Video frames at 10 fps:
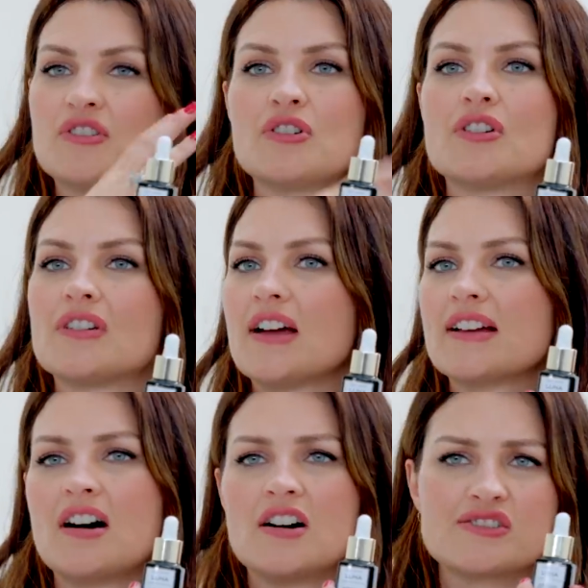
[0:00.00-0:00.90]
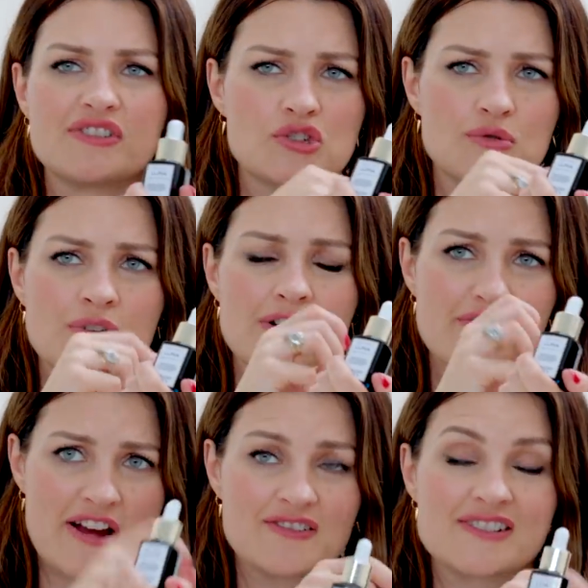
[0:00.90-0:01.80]
haven't got like artificial
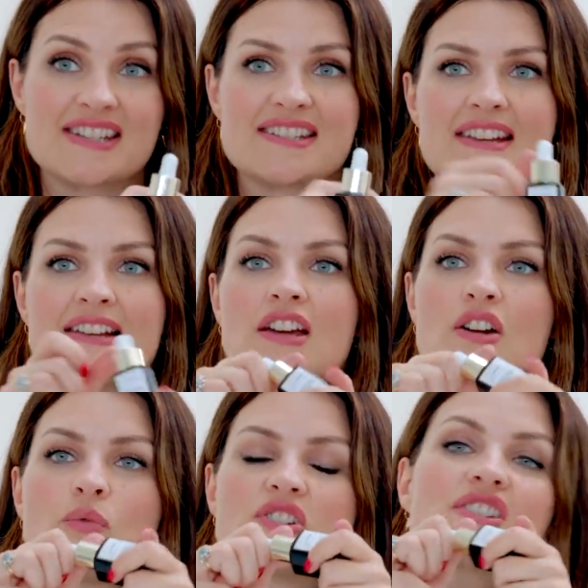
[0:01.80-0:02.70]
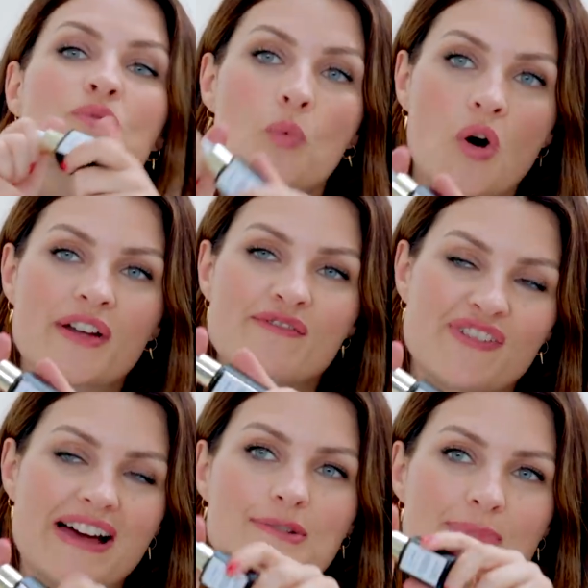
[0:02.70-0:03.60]
fragrances in, which is what in
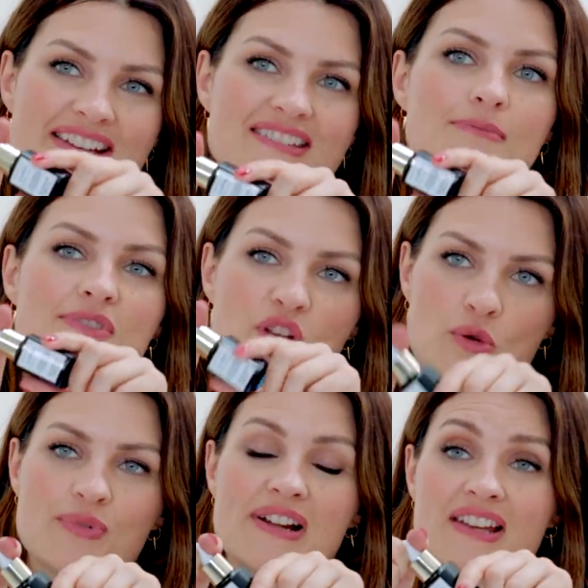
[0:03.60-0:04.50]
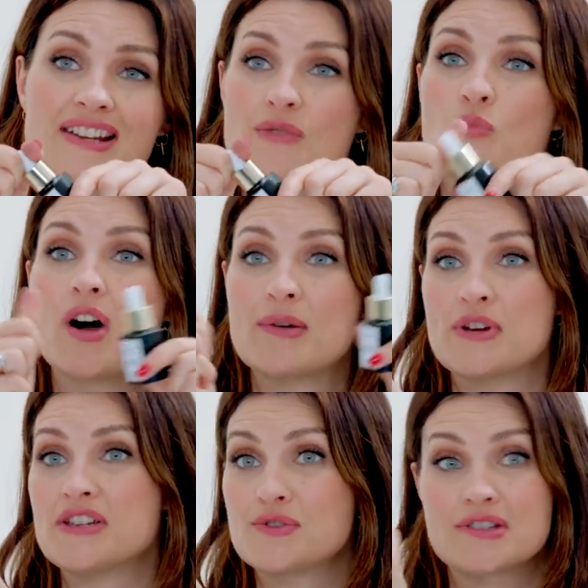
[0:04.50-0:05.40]
fact makes them so brilliant and why
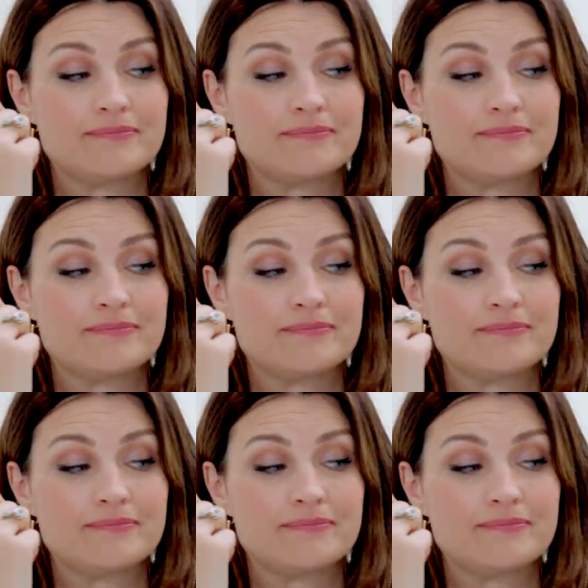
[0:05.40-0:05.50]
we use